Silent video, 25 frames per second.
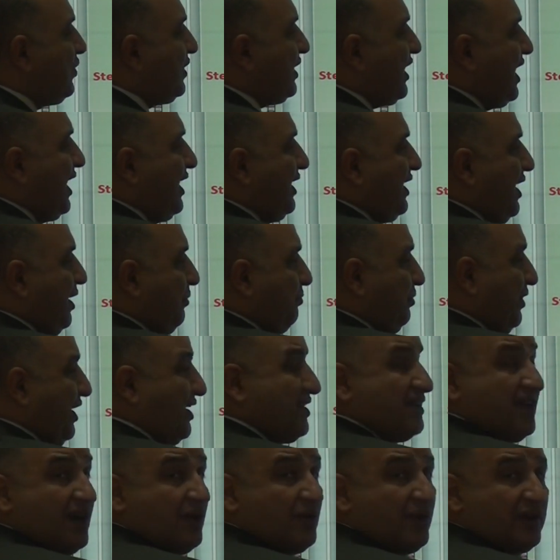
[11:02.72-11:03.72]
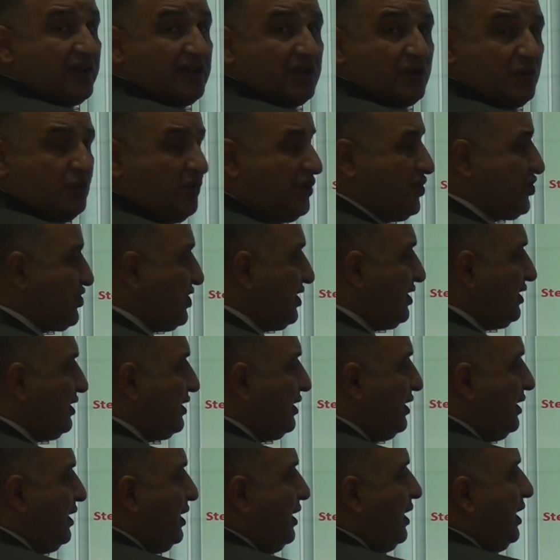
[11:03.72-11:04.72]
we can apply our equation.
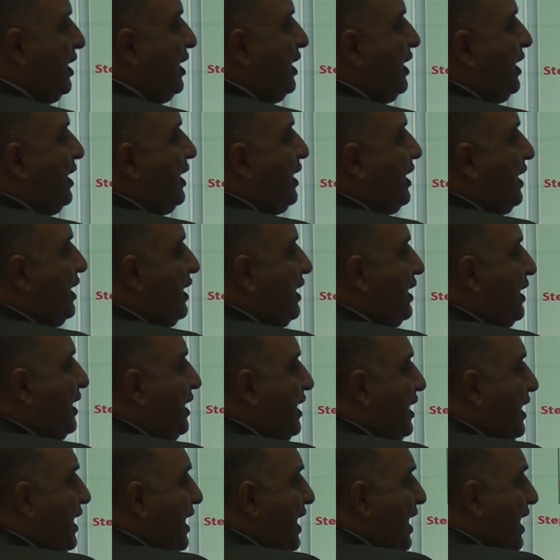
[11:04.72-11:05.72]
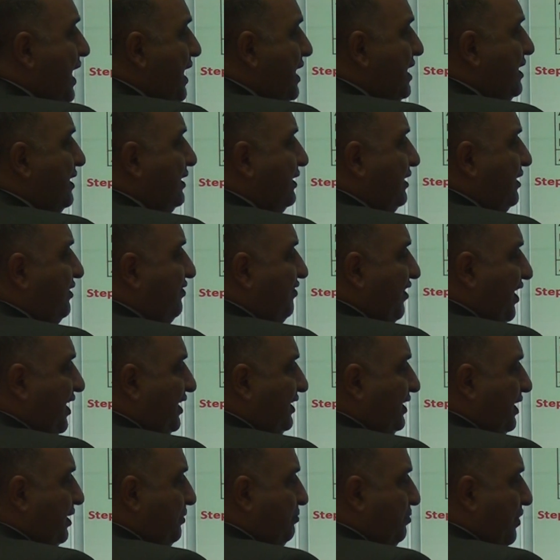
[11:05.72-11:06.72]
A
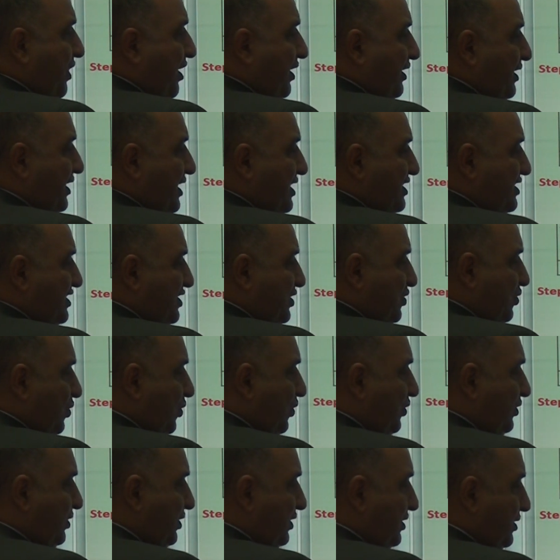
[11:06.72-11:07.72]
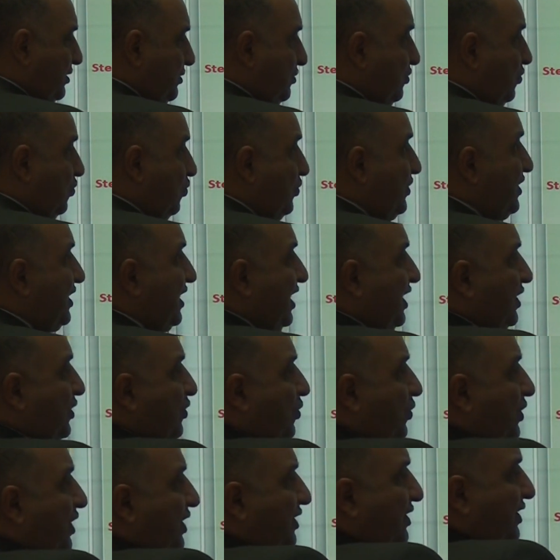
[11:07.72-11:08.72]
divided by S0, we
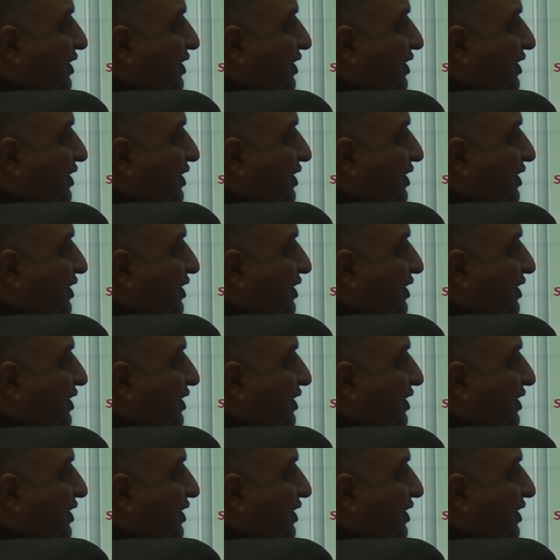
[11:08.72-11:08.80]
calculate